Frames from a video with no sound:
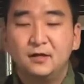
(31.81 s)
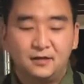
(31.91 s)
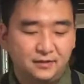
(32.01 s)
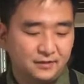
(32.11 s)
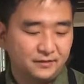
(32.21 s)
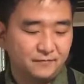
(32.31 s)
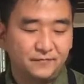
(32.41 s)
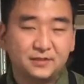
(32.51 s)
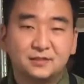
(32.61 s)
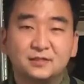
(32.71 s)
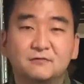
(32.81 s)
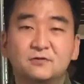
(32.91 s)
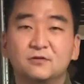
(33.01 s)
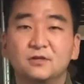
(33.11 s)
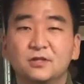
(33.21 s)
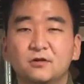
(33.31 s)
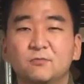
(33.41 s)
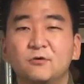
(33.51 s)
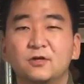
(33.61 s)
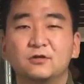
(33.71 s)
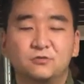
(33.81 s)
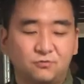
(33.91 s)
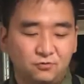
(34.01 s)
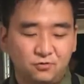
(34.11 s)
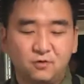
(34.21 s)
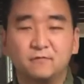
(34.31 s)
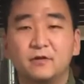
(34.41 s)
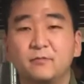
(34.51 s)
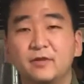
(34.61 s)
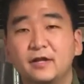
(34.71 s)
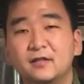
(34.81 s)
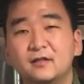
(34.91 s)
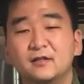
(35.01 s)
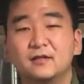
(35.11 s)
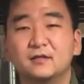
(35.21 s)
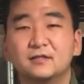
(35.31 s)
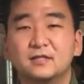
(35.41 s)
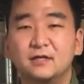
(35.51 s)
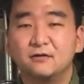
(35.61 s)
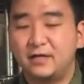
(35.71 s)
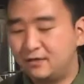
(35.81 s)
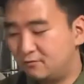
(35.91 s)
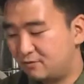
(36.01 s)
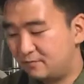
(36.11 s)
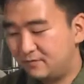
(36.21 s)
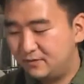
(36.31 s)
And then that just gives you a little more control over the blade than a standard handle grip.